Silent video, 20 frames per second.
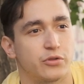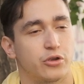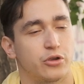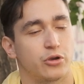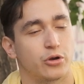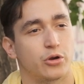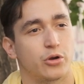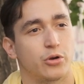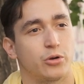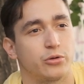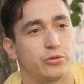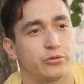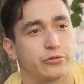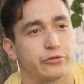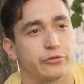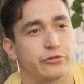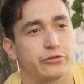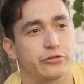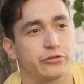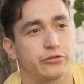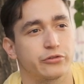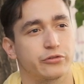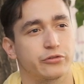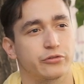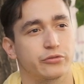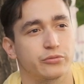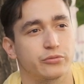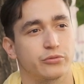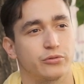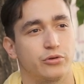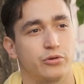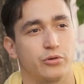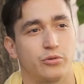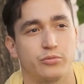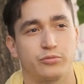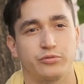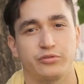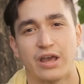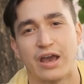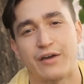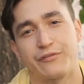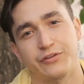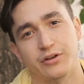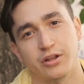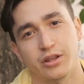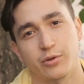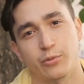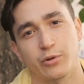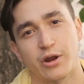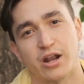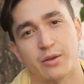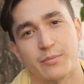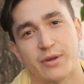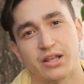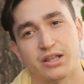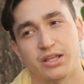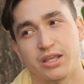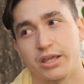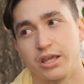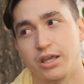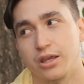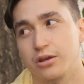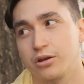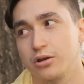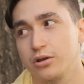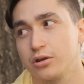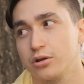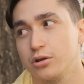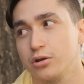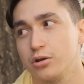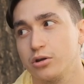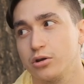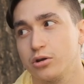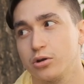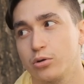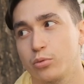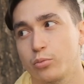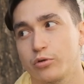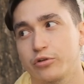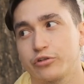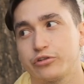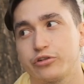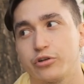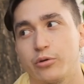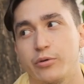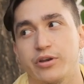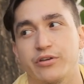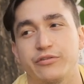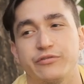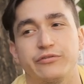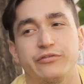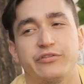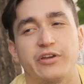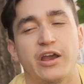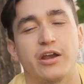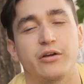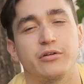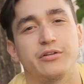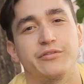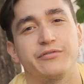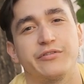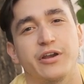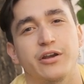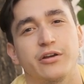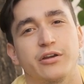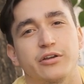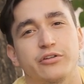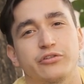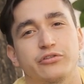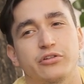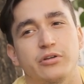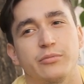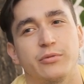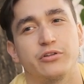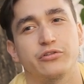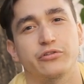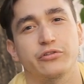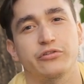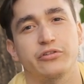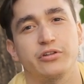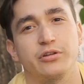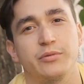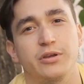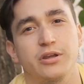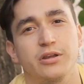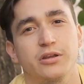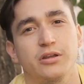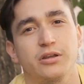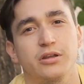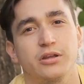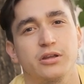girls who definitely were out of my league were showing very, very extreme interest in me,